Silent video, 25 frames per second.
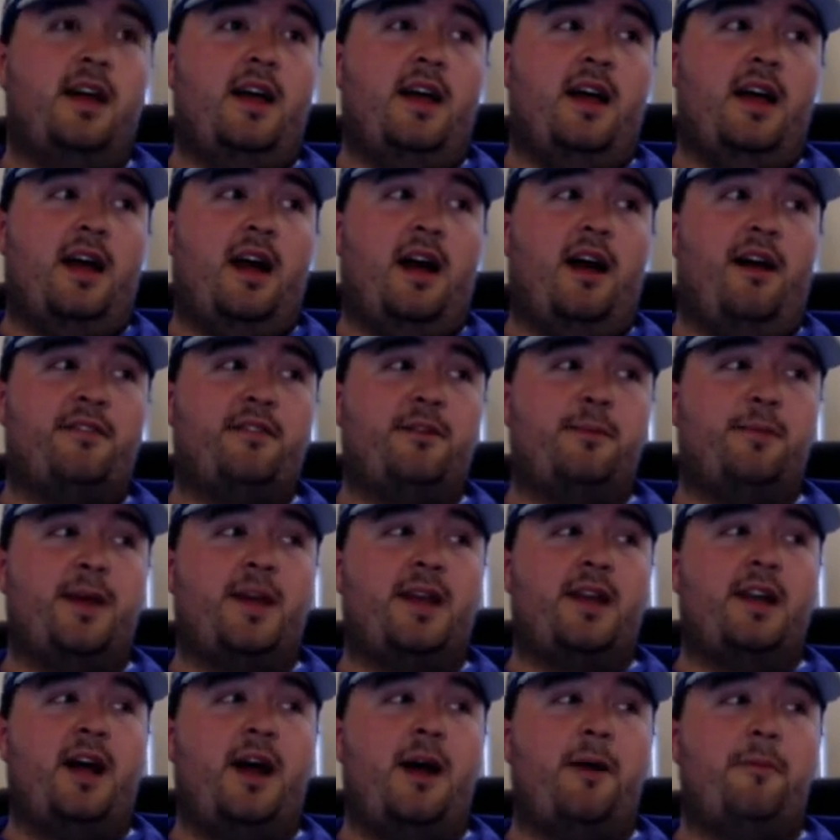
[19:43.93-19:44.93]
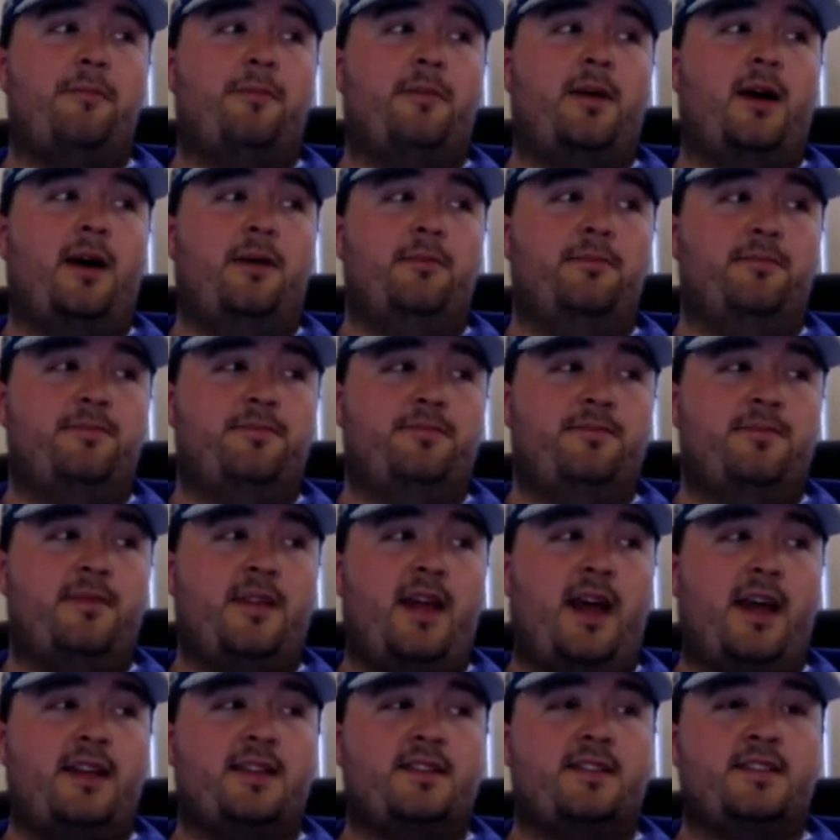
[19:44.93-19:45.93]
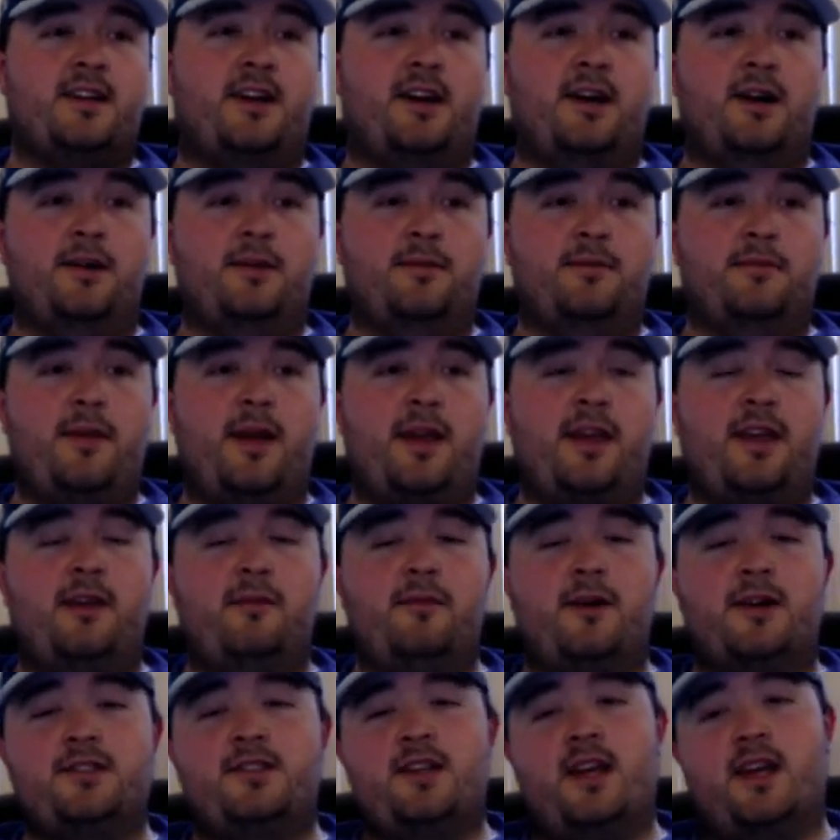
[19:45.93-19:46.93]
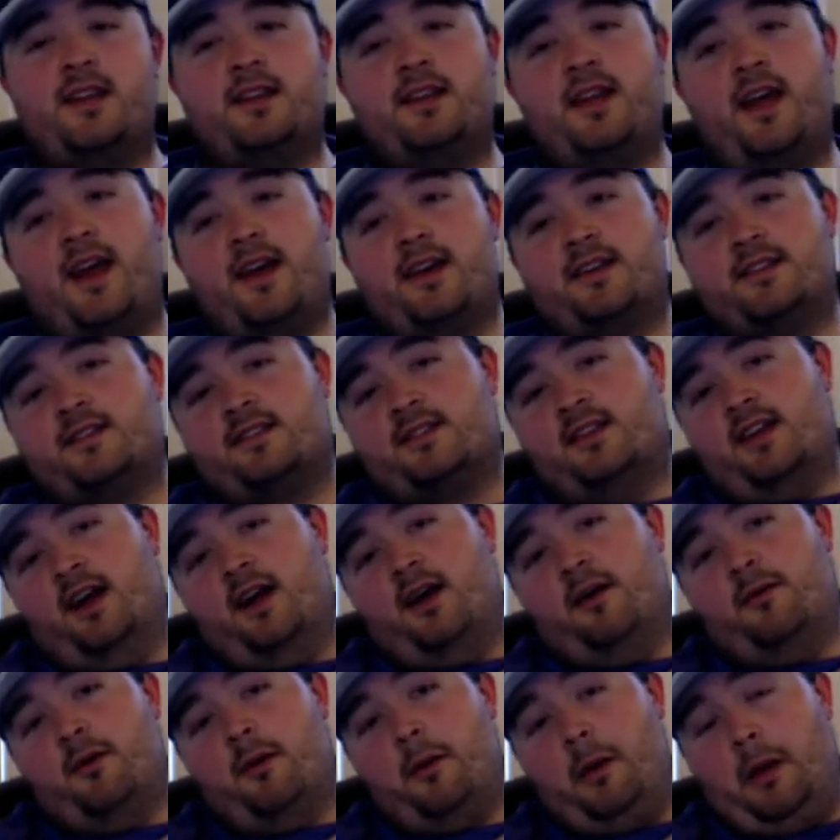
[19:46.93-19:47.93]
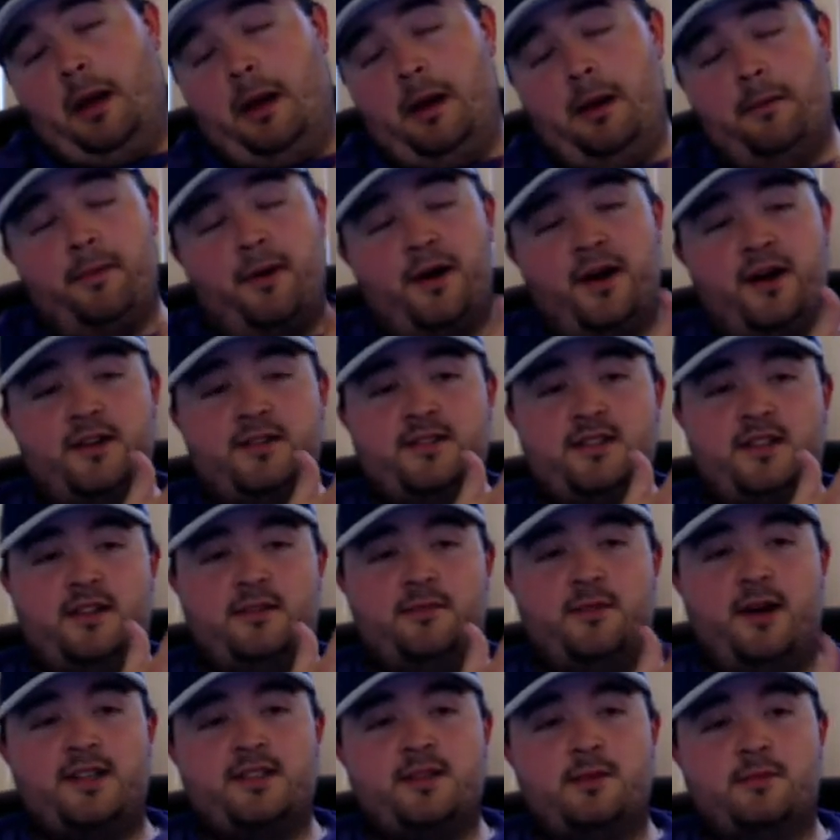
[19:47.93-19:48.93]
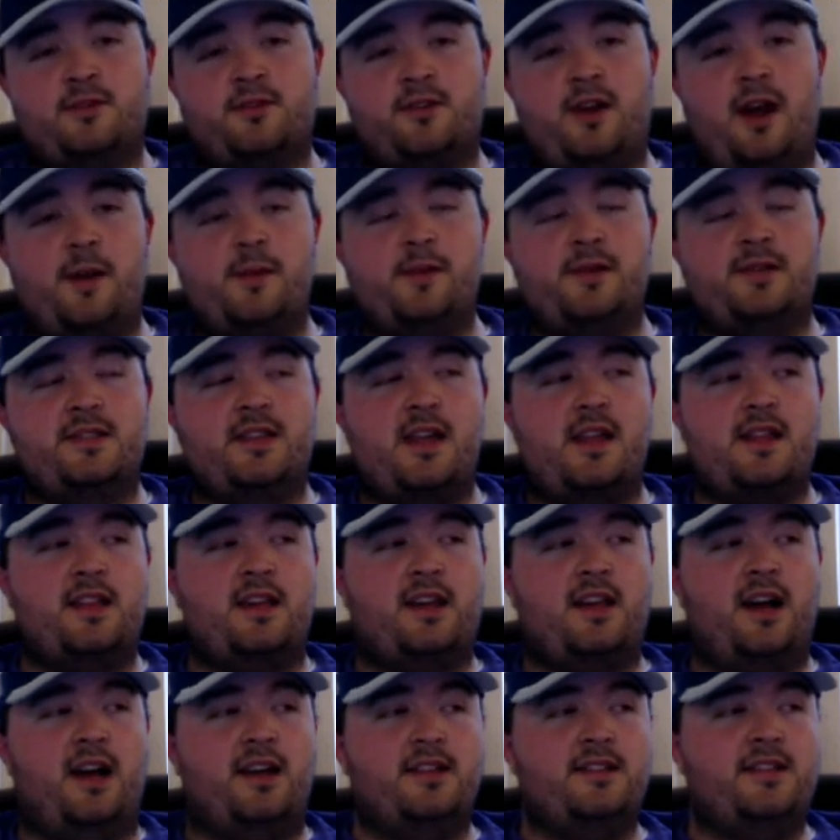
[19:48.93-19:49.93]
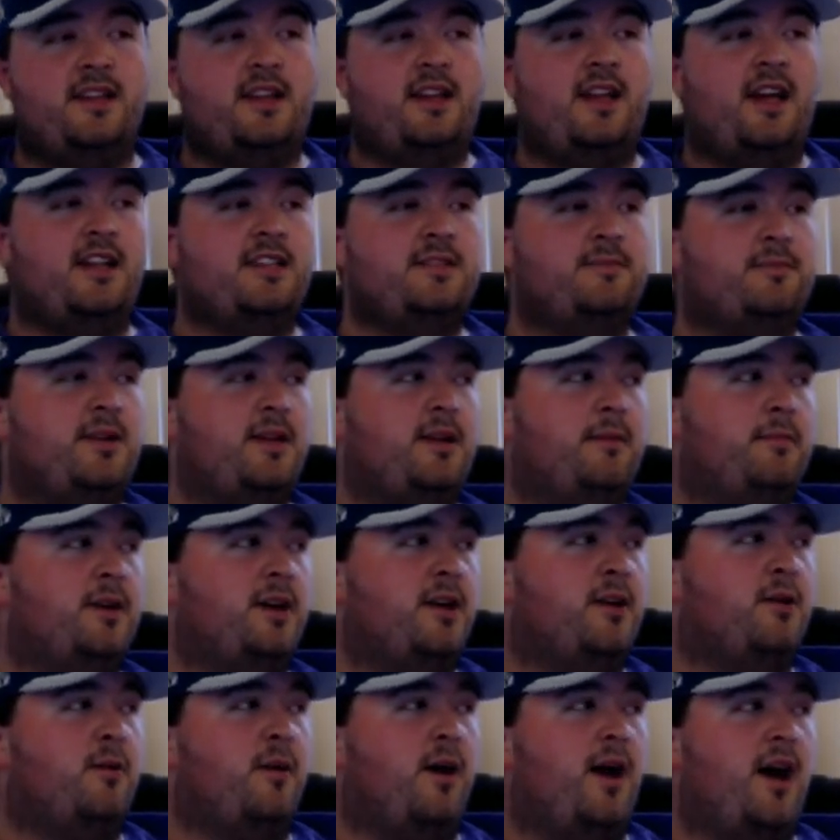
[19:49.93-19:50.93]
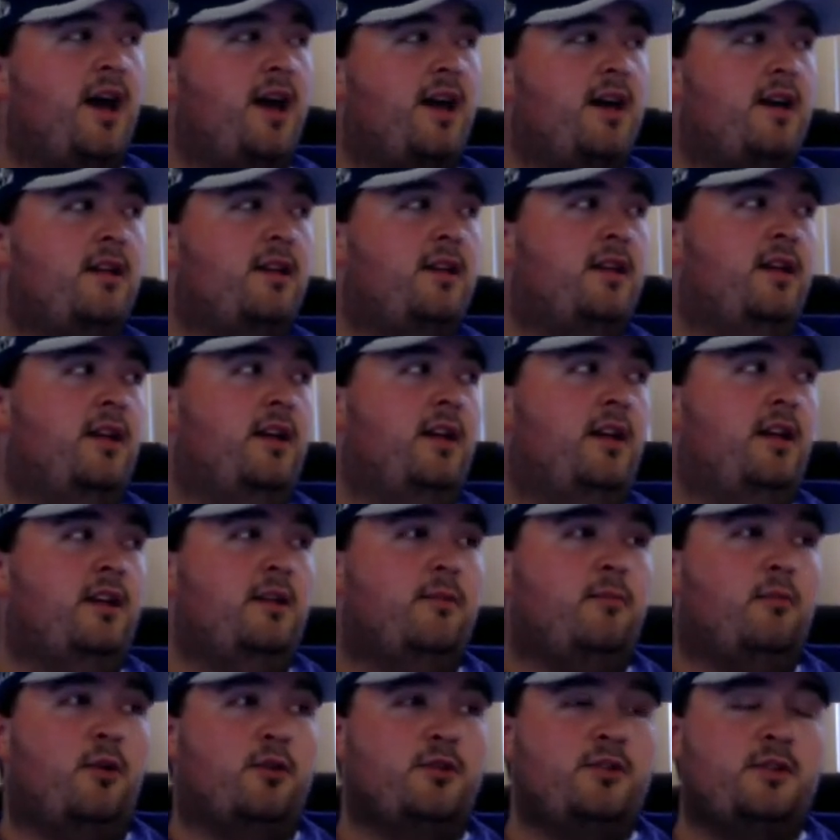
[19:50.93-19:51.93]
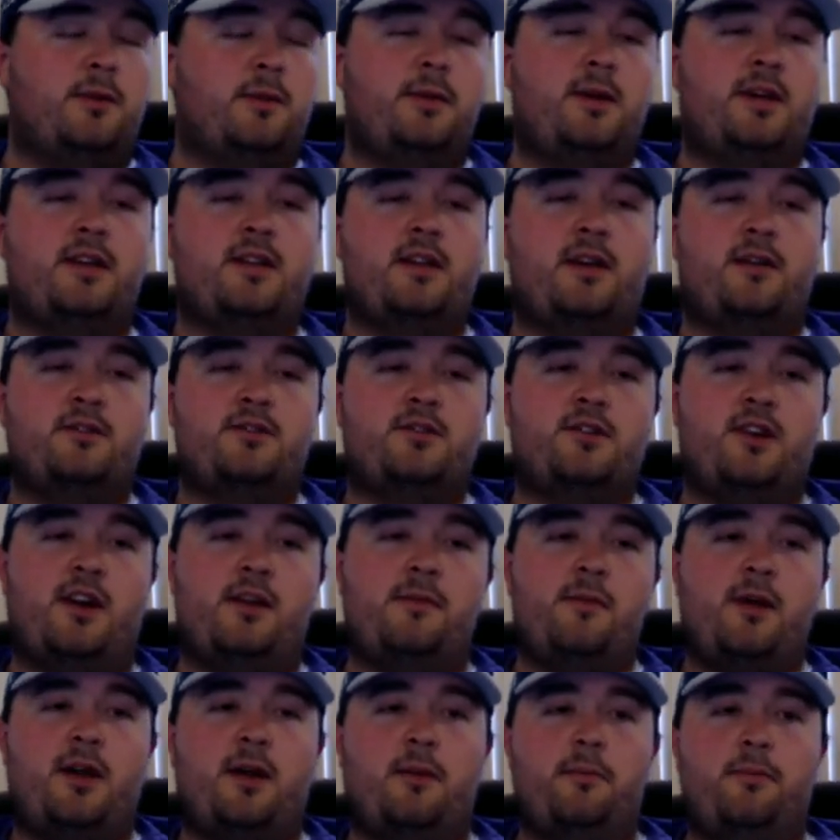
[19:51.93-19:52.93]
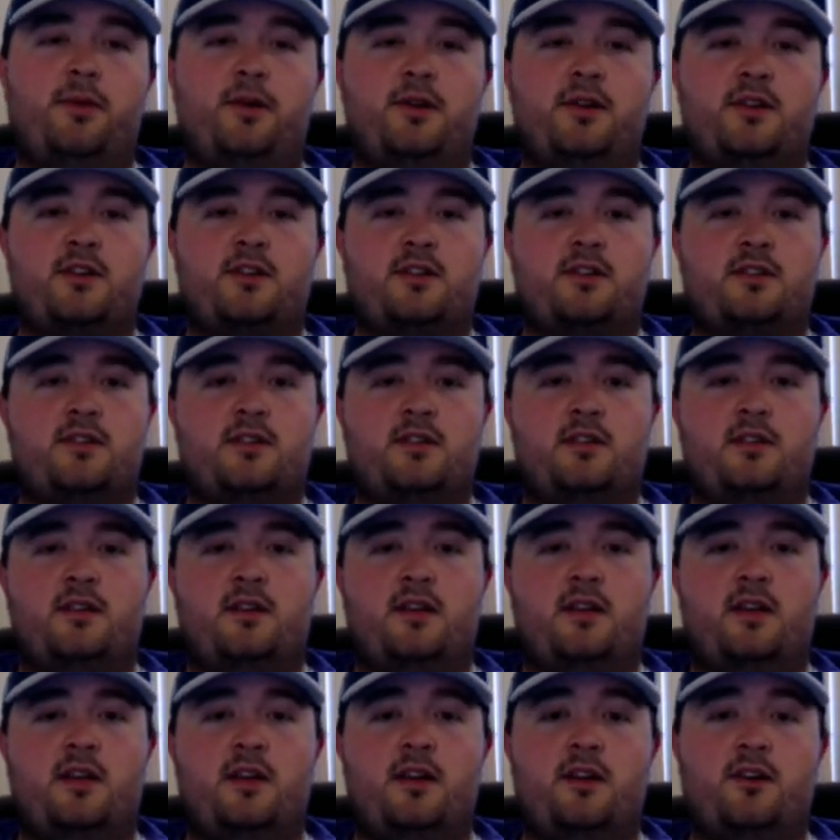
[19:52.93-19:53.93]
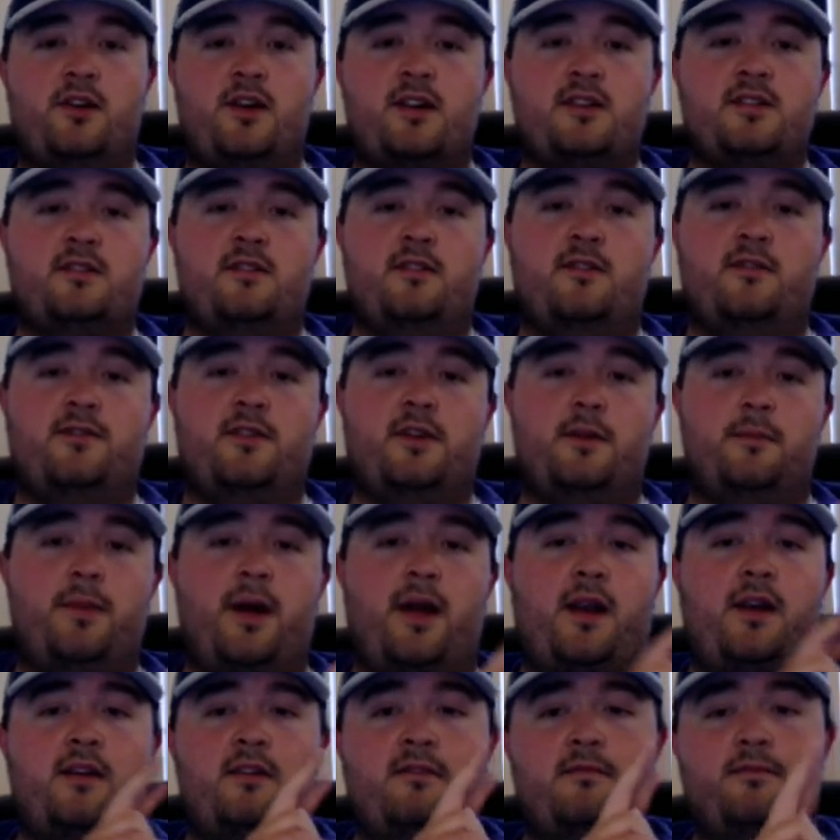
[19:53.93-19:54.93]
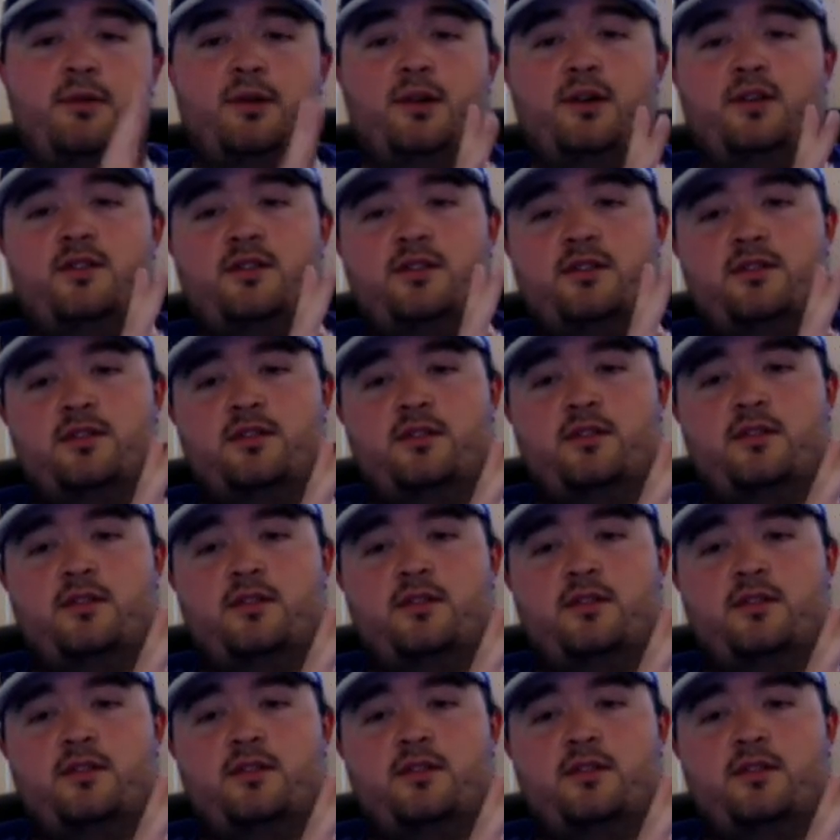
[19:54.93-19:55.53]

I'll have to pick it up. I can start making my jank decks. An apology to my subscribers that the content has been a bit quiet, mostly because I was trying to make an aggressive competitive push